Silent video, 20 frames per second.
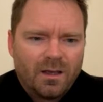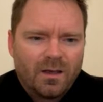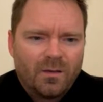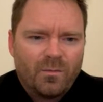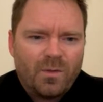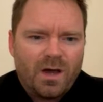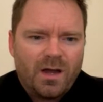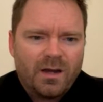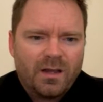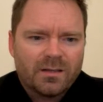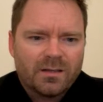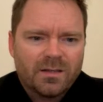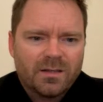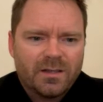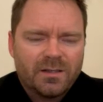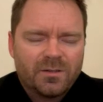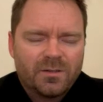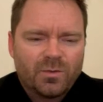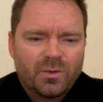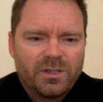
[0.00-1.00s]
Monica
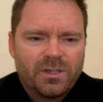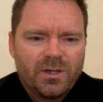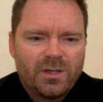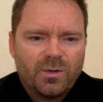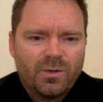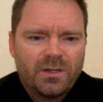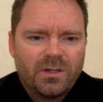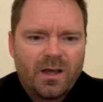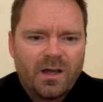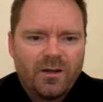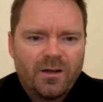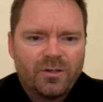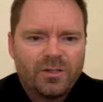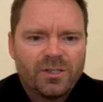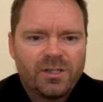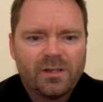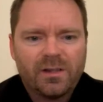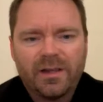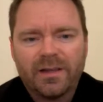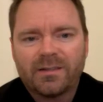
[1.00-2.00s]
says when she retires,
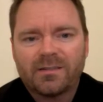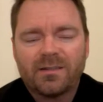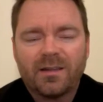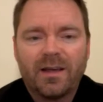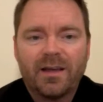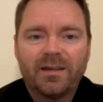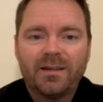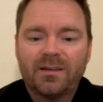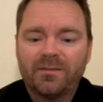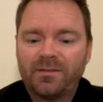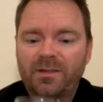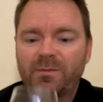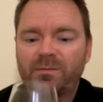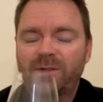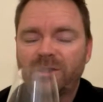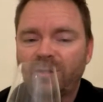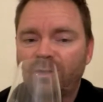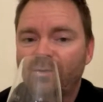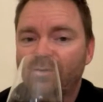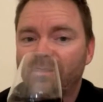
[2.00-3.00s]
she likes the idea of
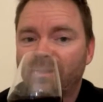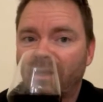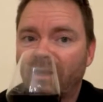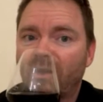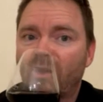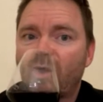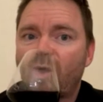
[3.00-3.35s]
Tipsy Tuesday.